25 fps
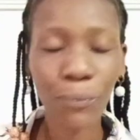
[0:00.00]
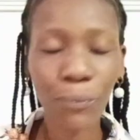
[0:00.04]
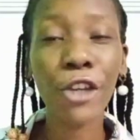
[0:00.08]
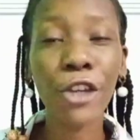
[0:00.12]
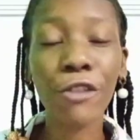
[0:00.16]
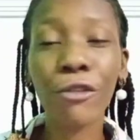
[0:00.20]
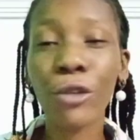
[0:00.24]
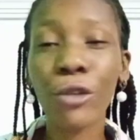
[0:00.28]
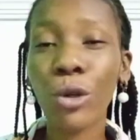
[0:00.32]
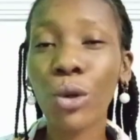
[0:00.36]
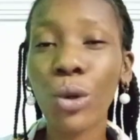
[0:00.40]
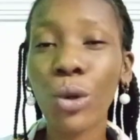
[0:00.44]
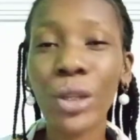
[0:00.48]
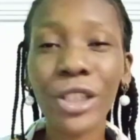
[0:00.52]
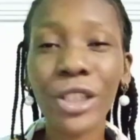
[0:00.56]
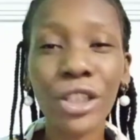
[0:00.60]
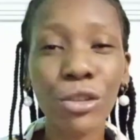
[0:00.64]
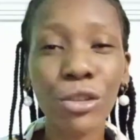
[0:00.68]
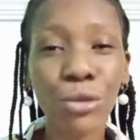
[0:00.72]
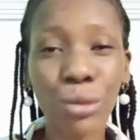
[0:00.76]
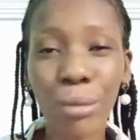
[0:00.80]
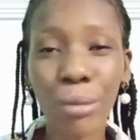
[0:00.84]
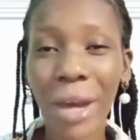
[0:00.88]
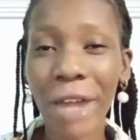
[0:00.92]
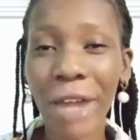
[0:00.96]
If you're going
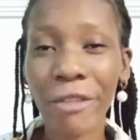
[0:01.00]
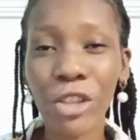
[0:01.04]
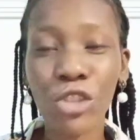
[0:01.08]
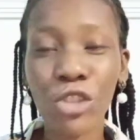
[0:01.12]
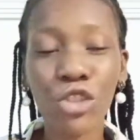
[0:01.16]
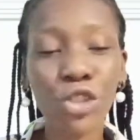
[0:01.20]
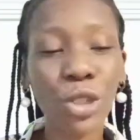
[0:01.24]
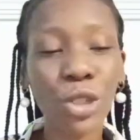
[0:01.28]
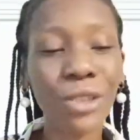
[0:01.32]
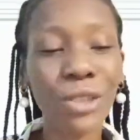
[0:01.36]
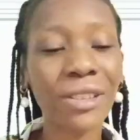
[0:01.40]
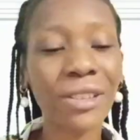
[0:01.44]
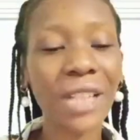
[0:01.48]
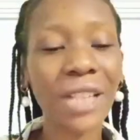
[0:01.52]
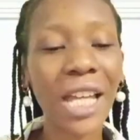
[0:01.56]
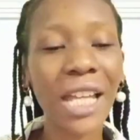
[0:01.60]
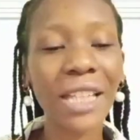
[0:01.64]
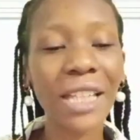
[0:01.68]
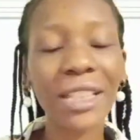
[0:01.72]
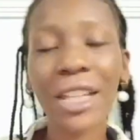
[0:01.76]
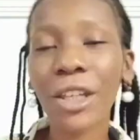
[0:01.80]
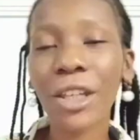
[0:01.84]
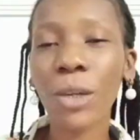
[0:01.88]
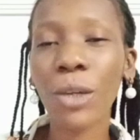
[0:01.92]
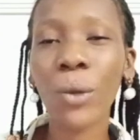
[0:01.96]
into marriage, just
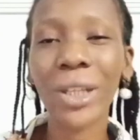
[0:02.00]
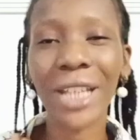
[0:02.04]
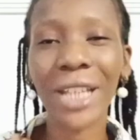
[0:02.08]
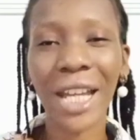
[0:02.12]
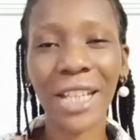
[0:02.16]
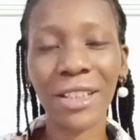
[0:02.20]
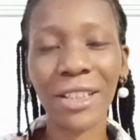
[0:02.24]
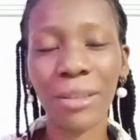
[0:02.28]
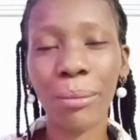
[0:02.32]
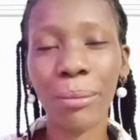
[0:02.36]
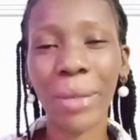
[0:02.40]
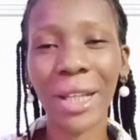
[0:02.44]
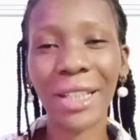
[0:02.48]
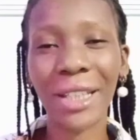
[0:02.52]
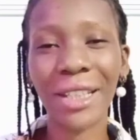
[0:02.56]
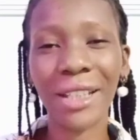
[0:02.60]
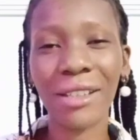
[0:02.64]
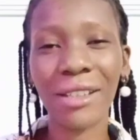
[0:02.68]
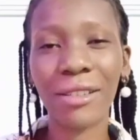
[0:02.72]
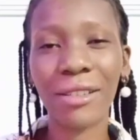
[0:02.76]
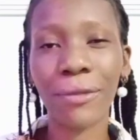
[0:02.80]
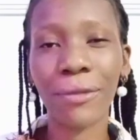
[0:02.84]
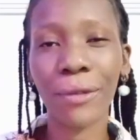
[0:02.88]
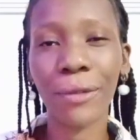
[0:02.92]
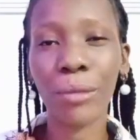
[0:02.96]
take away that
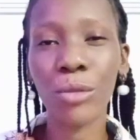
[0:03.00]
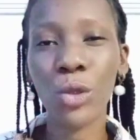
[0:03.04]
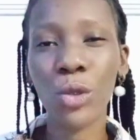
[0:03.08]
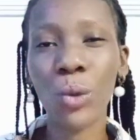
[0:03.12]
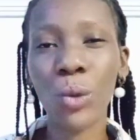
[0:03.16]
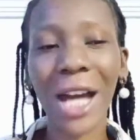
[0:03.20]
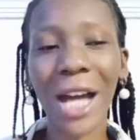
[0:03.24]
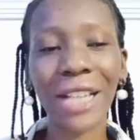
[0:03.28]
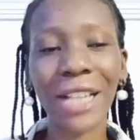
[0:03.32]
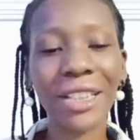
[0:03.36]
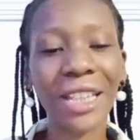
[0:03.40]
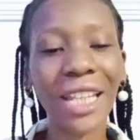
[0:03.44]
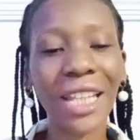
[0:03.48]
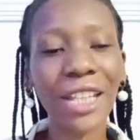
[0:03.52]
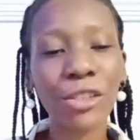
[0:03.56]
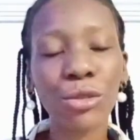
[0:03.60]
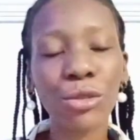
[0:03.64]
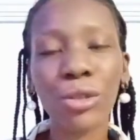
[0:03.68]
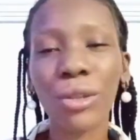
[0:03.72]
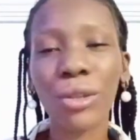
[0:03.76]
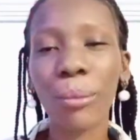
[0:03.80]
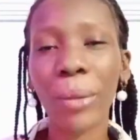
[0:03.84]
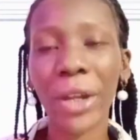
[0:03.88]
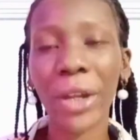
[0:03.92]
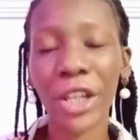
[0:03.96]
independence from you and learn to
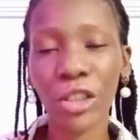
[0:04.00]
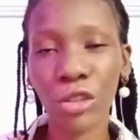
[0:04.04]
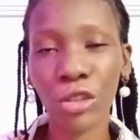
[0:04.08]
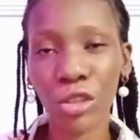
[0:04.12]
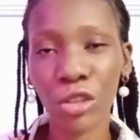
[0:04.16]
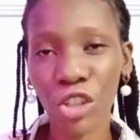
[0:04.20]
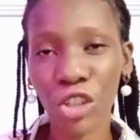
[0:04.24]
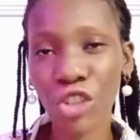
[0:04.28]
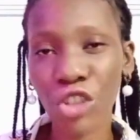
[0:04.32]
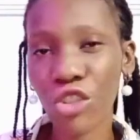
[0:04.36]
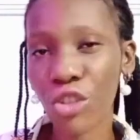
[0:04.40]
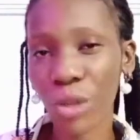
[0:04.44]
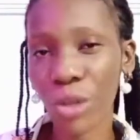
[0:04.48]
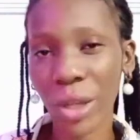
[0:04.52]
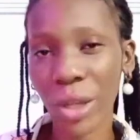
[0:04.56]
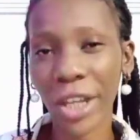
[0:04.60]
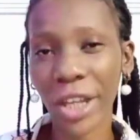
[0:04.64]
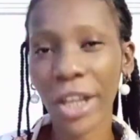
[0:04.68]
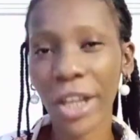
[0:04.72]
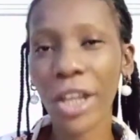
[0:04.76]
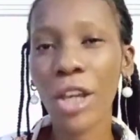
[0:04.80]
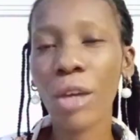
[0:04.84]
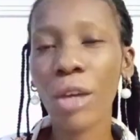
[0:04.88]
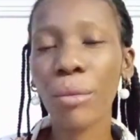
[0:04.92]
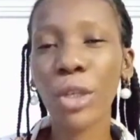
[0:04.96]
depend on each other,
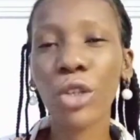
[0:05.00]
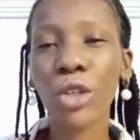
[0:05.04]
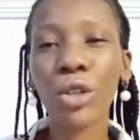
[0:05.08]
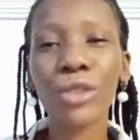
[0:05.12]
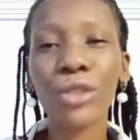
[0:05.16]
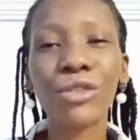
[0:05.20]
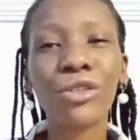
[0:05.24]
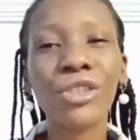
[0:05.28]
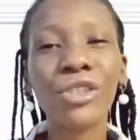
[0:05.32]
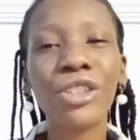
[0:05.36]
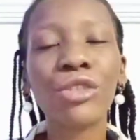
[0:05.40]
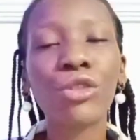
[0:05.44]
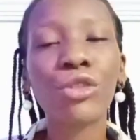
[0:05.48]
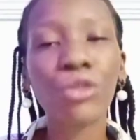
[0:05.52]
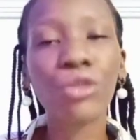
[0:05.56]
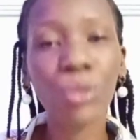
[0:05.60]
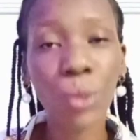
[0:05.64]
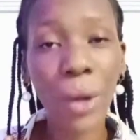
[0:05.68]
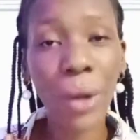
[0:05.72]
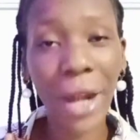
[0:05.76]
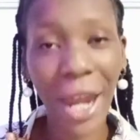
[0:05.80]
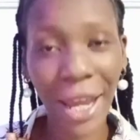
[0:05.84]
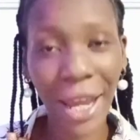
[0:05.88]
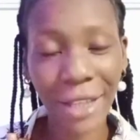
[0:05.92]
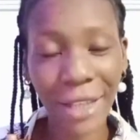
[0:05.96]
because
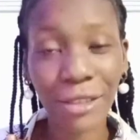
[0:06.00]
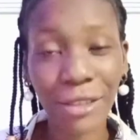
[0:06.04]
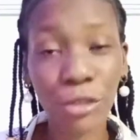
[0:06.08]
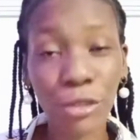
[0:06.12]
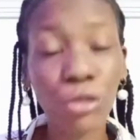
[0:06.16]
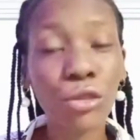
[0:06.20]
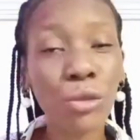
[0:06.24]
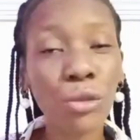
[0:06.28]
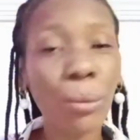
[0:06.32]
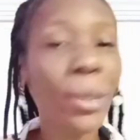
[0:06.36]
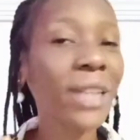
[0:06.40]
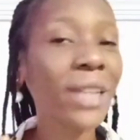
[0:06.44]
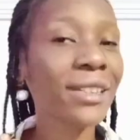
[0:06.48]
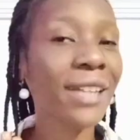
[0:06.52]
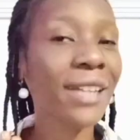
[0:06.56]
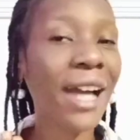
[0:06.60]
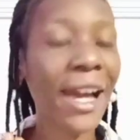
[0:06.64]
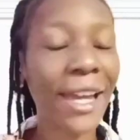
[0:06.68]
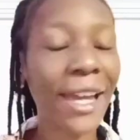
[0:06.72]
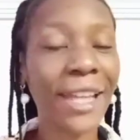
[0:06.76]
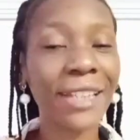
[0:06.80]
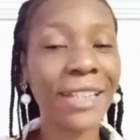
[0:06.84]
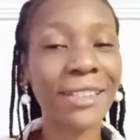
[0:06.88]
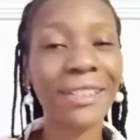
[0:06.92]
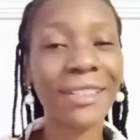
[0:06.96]
two better
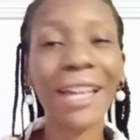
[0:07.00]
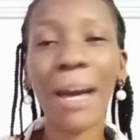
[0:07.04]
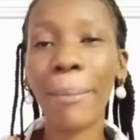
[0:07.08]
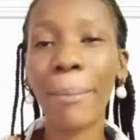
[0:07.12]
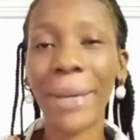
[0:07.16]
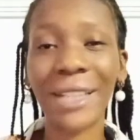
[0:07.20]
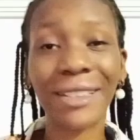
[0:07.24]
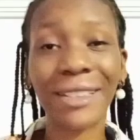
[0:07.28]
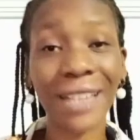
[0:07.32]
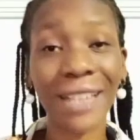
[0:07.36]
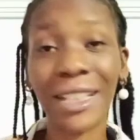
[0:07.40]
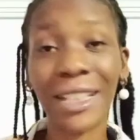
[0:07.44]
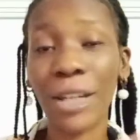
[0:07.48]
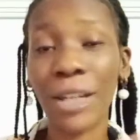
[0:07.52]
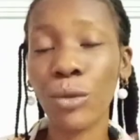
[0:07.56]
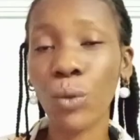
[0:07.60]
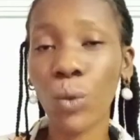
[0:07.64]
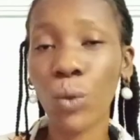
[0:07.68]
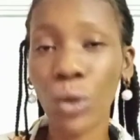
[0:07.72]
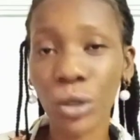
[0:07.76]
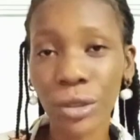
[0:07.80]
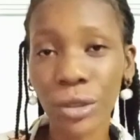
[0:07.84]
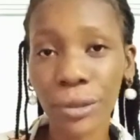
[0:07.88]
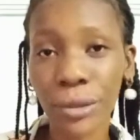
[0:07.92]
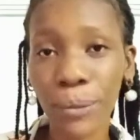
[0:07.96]
heads are better than
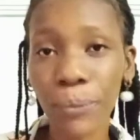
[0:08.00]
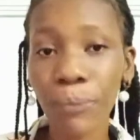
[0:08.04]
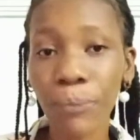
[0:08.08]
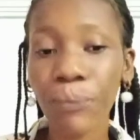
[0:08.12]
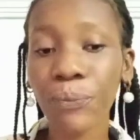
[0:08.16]
one.